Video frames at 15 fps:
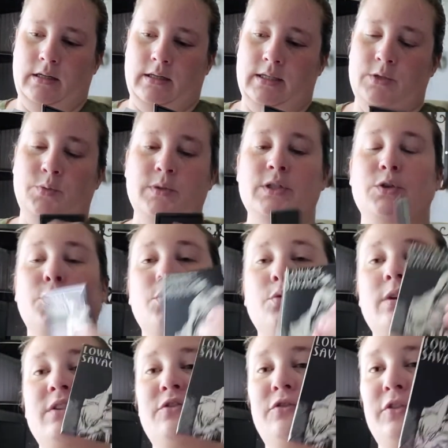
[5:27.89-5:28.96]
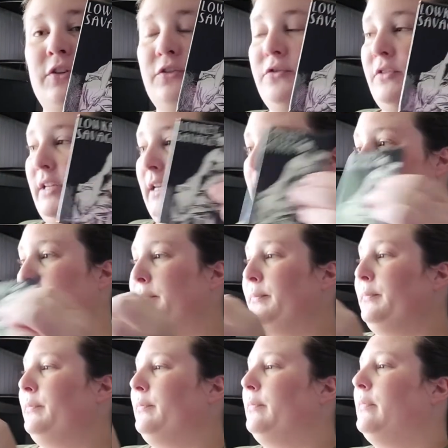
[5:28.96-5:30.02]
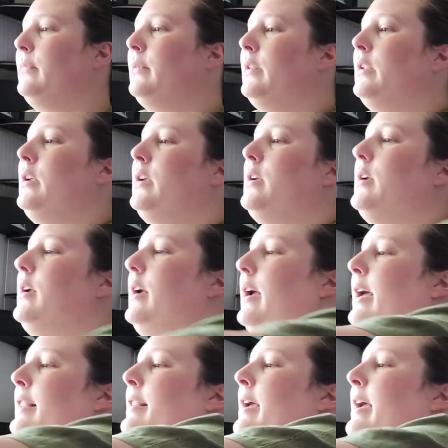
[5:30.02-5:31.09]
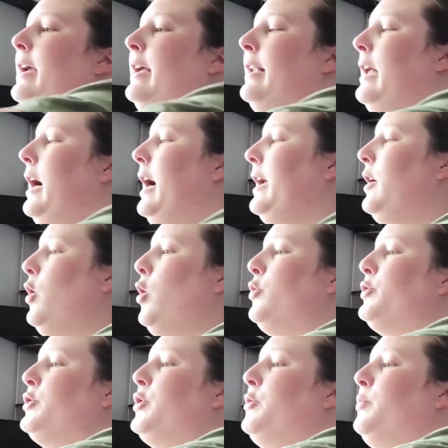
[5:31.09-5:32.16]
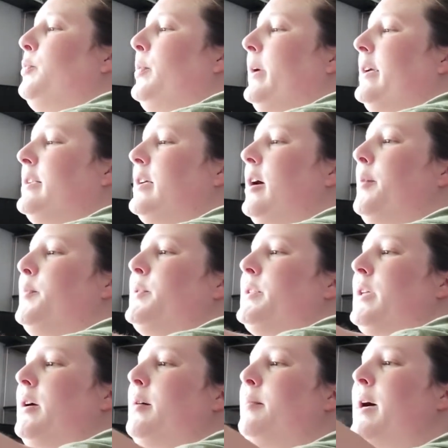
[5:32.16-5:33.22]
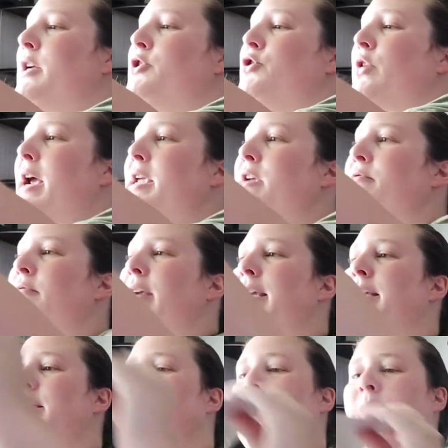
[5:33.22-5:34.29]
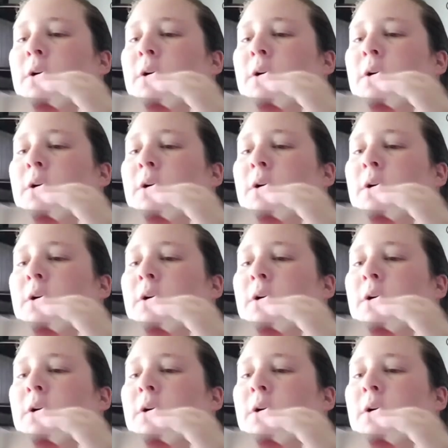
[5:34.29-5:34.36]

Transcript: This was 350 And then I also picked up some dry erase